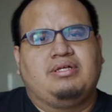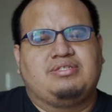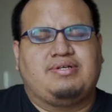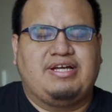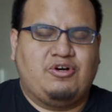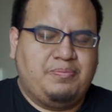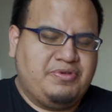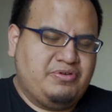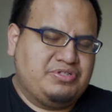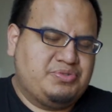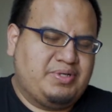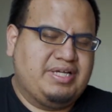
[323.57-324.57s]
So I hope you
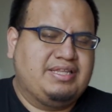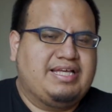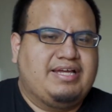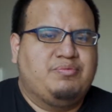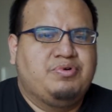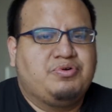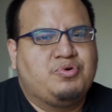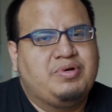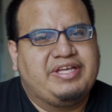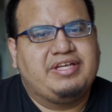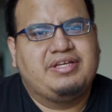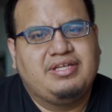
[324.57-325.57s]
enjoyed that real
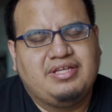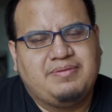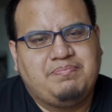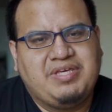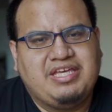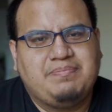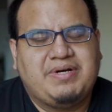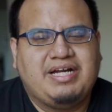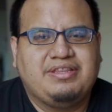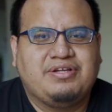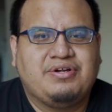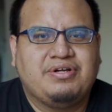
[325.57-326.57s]
quick peek
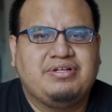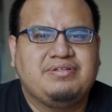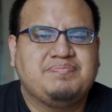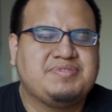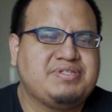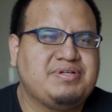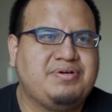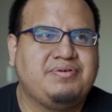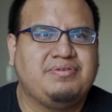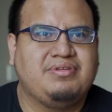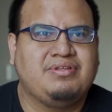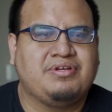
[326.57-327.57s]
behind the curtain.
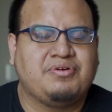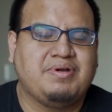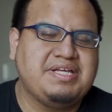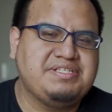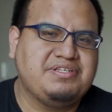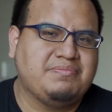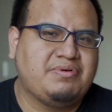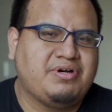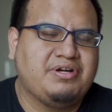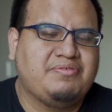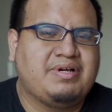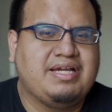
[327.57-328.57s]
So the crazier
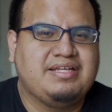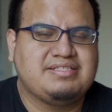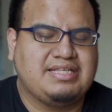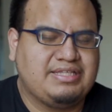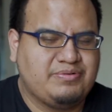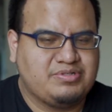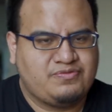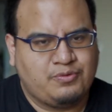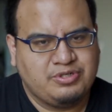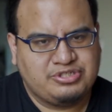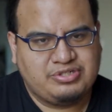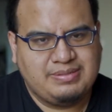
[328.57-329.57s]
part, right, is that there was
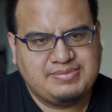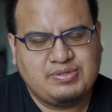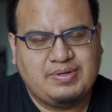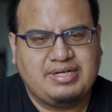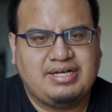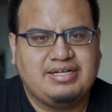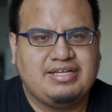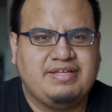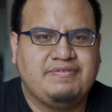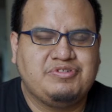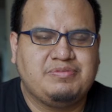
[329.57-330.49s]
4 streams going on in EVO